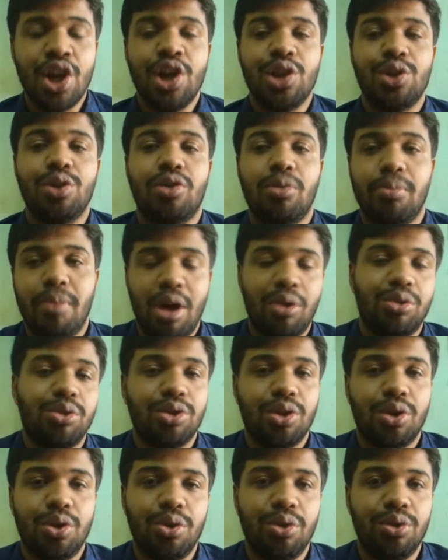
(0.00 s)
to come out to
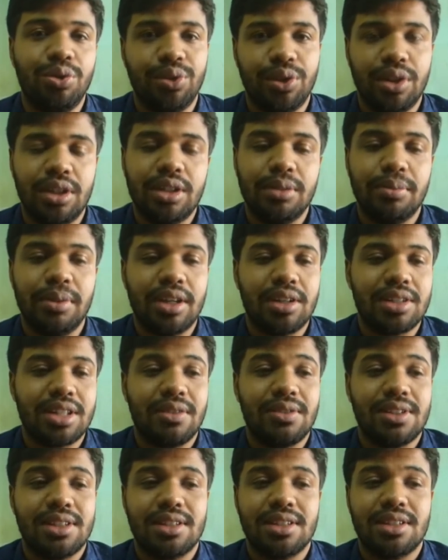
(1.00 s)
the whole world because I
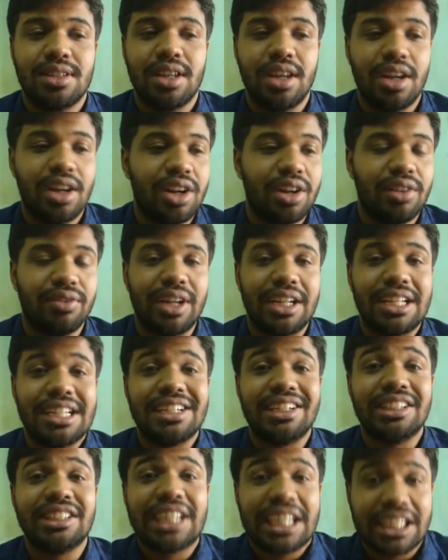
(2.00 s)
was scared of
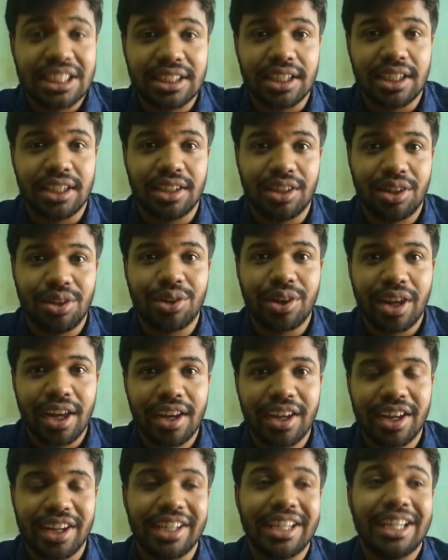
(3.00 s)
getting rejected, okay,
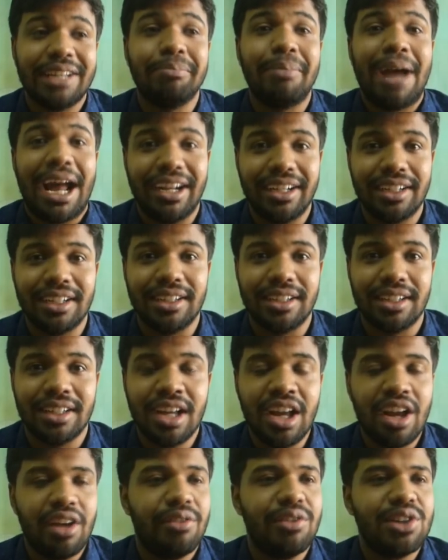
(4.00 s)
getting abandoned,
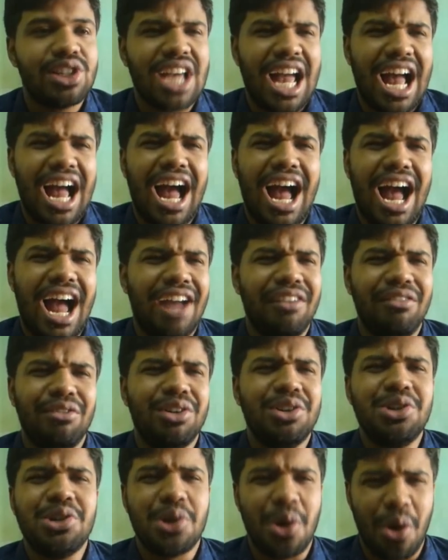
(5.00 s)
which I
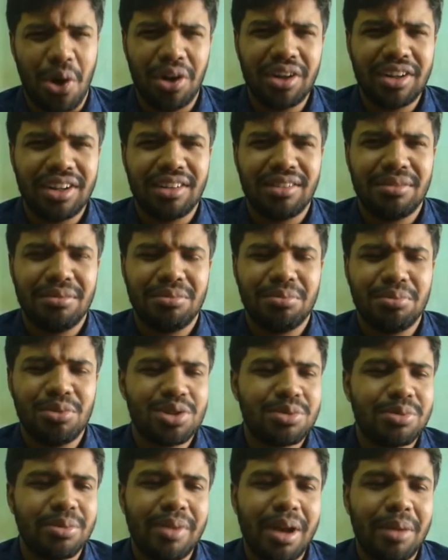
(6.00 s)
would not,
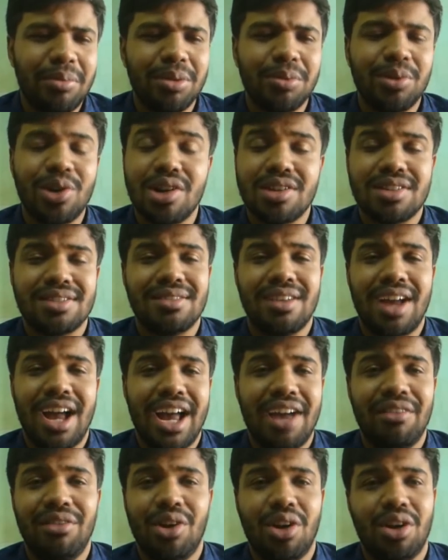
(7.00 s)
most probably because I
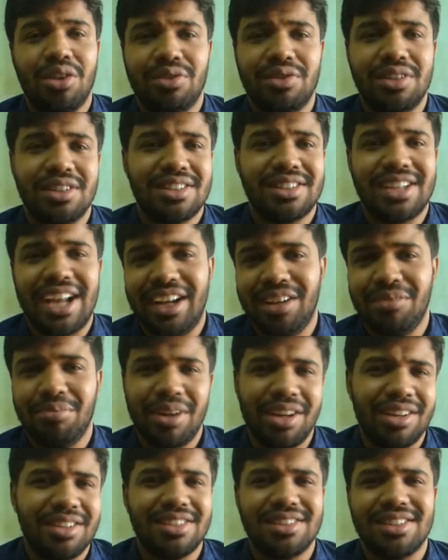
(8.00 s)
have a lot of understanding
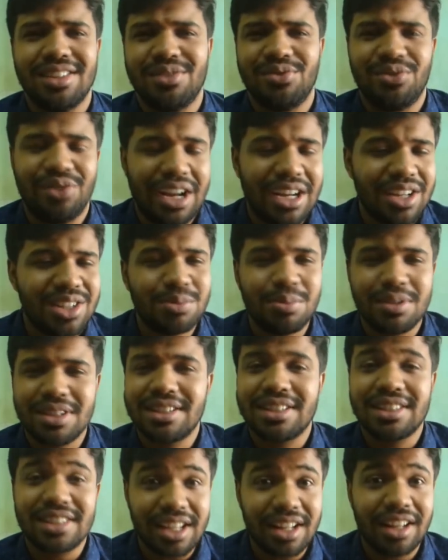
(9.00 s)
parents and friends, but
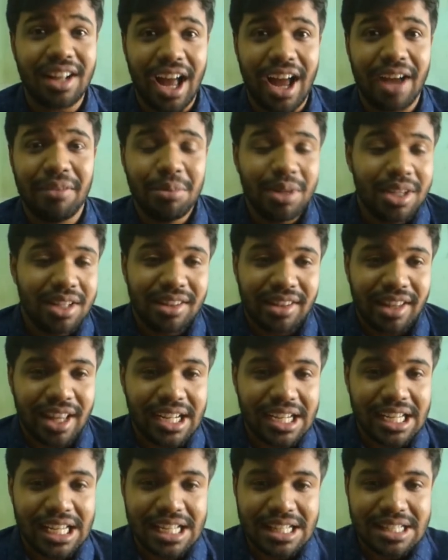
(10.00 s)
still, I mean,
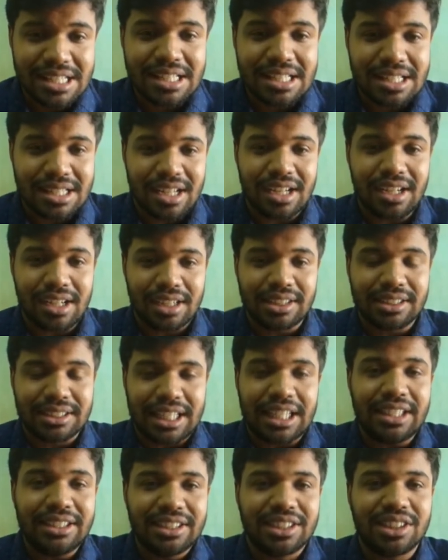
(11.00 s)
there is a
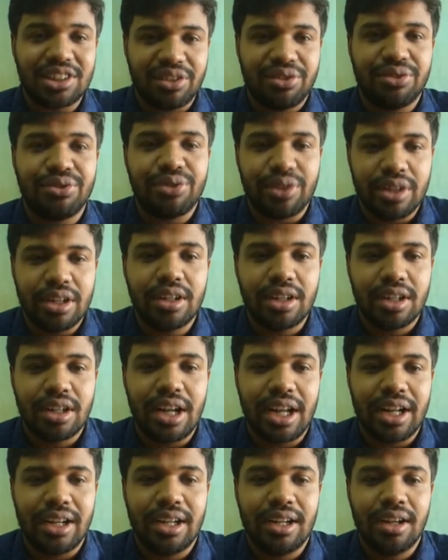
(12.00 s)
sense of
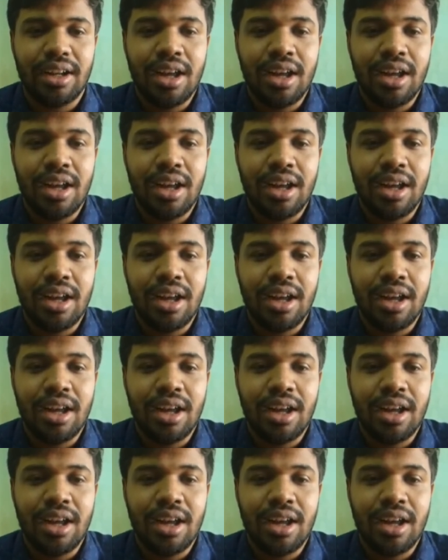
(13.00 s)
fear and